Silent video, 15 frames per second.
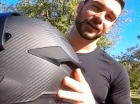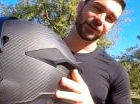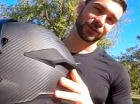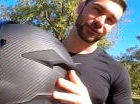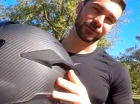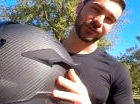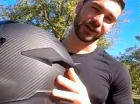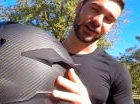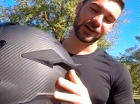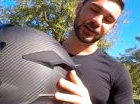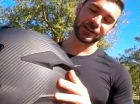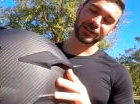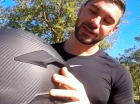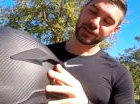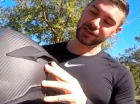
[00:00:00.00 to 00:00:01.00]
out on a
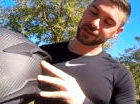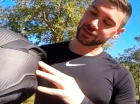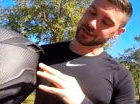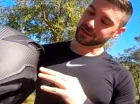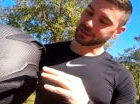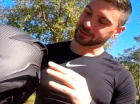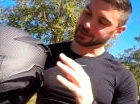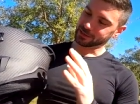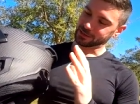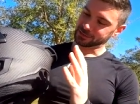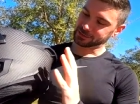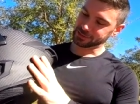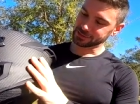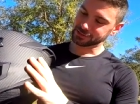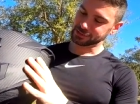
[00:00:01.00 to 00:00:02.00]
ride and uh,
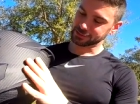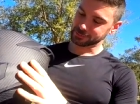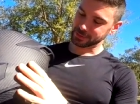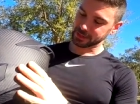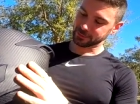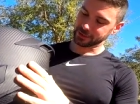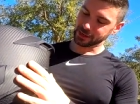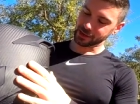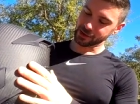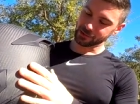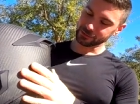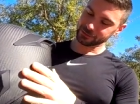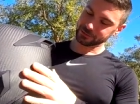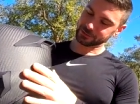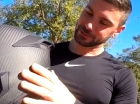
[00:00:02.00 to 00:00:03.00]
test this baby
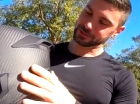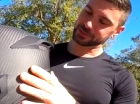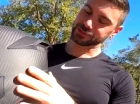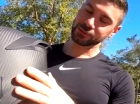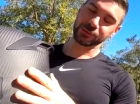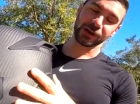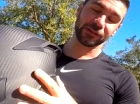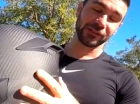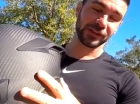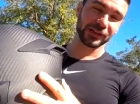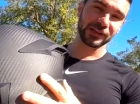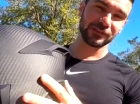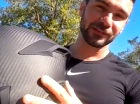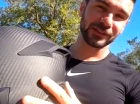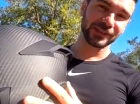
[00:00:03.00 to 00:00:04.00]
out, see what I think
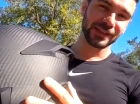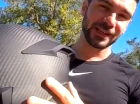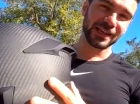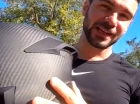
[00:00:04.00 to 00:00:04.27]
of it,